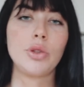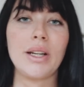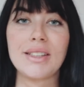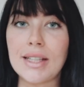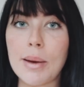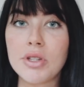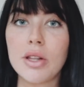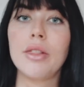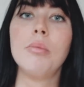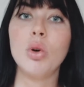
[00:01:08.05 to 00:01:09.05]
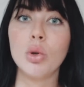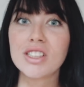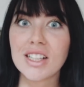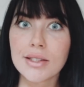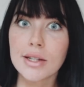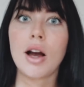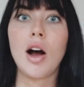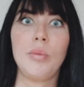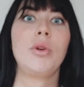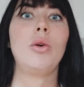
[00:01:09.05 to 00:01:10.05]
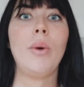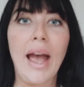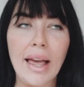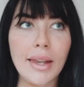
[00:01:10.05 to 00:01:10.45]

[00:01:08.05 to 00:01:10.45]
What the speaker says: to accept, the more start to come your way.